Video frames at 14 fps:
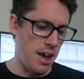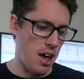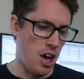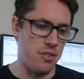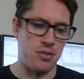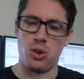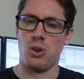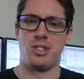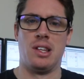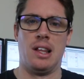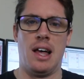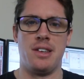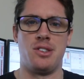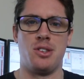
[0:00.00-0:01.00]
of course, the
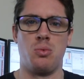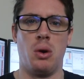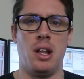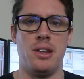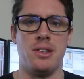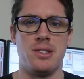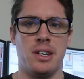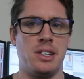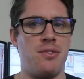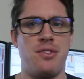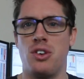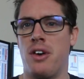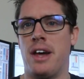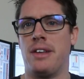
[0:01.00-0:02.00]
last as well is like
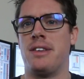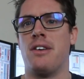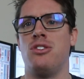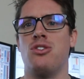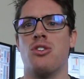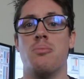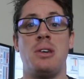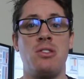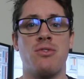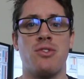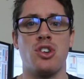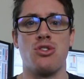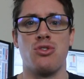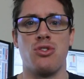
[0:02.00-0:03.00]
if you're out there and you're a mean
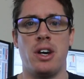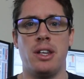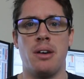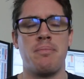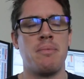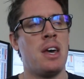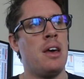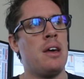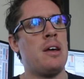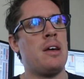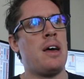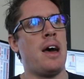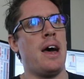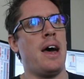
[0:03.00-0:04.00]
reversion trader,
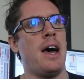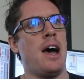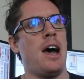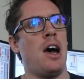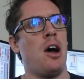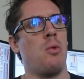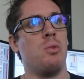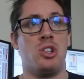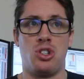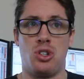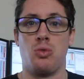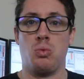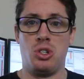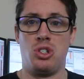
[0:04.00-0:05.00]

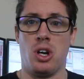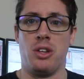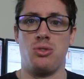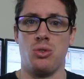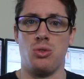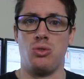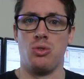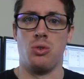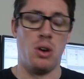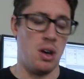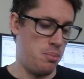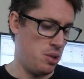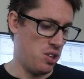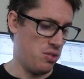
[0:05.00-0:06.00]
which I do
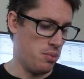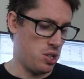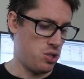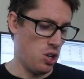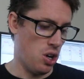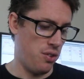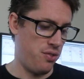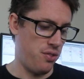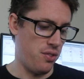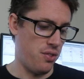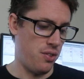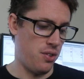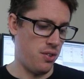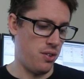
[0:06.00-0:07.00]
a bit of myself.
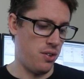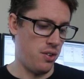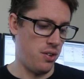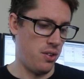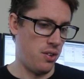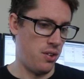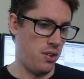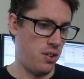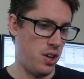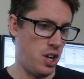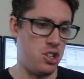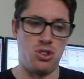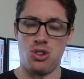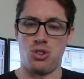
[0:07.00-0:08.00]

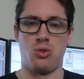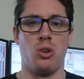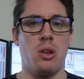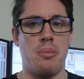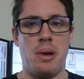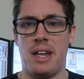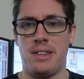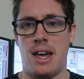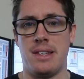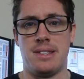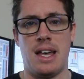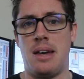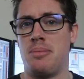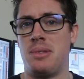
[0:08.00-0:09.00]
It's just all about that
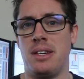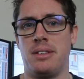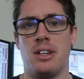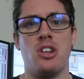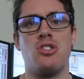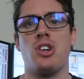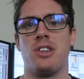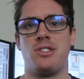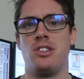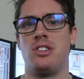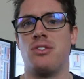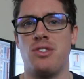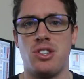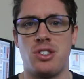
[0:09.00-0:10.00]
same thing:
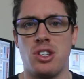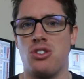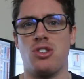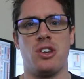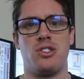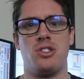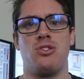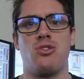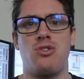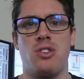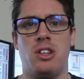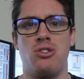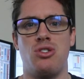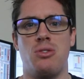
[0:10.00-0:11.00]
adjusting your risk, adjusting your
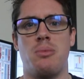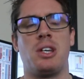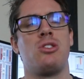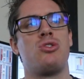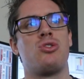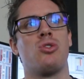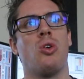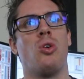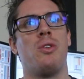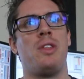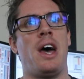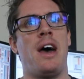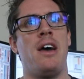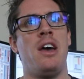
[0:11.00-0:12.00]
strategy, making sure
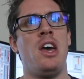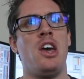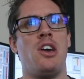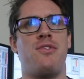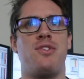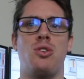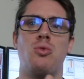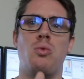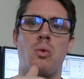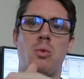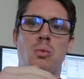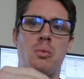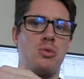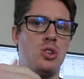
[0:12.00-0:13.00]
that if
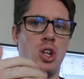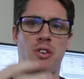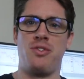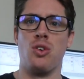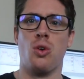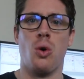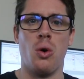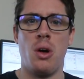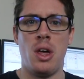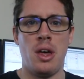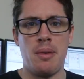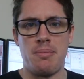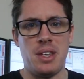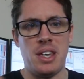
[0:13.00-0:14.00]
you're
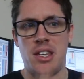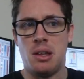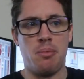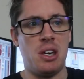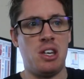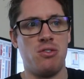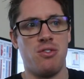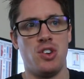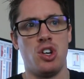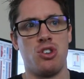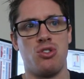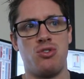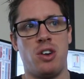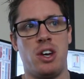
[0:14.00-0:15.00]
in a mean
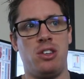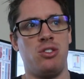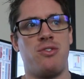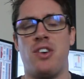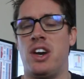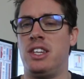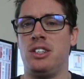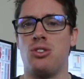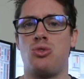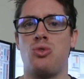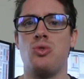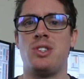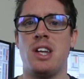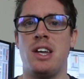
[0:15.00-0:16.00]
reversion trade and you're fading at
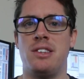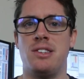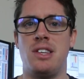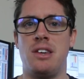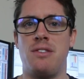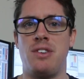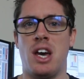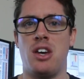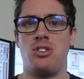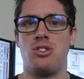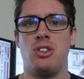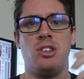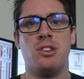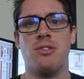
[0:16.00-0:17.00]
2 standard
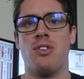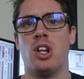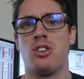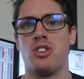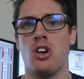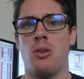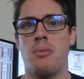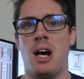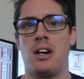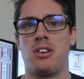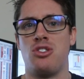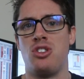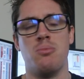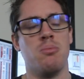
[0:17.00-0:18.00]
deviation in the volatile
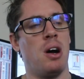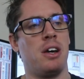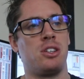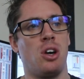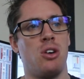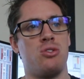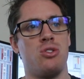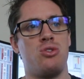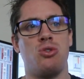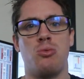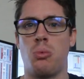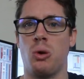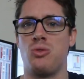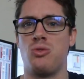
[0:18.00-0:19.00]
markets, you might go to
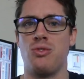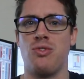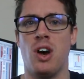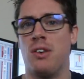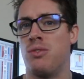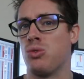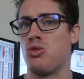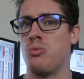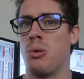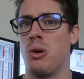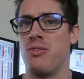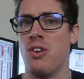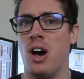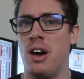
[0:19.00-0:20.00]
2.25 or
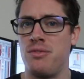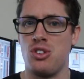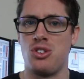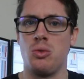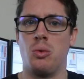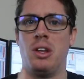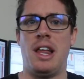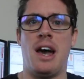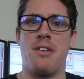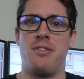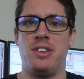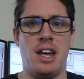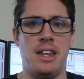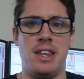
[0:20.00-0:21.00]
2.5 just to allow
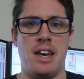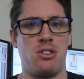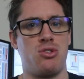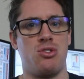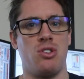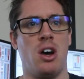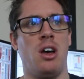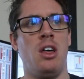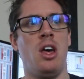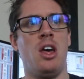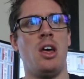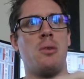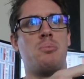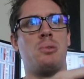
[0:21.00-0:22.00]
for that extra
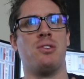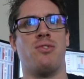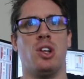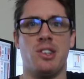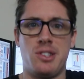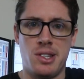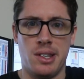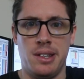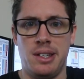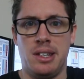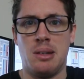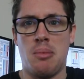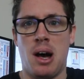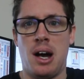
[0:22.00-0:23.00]
bit of volatility
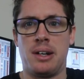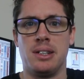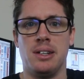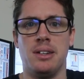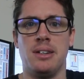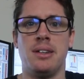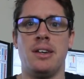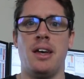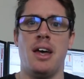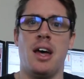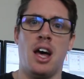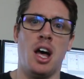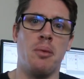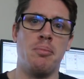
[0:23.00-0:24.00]
in the market.
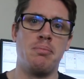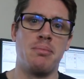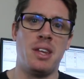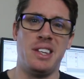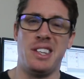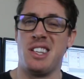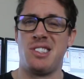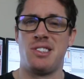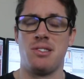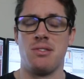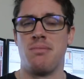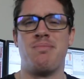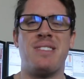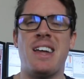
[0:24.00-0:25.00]
And
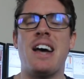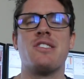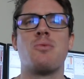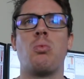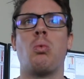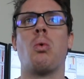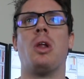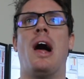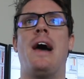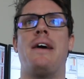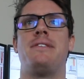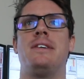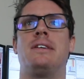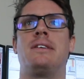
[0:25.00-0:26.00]
that's what
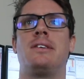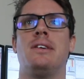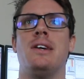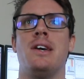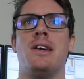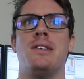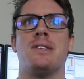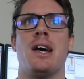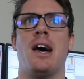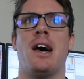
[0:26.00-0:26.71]
I think is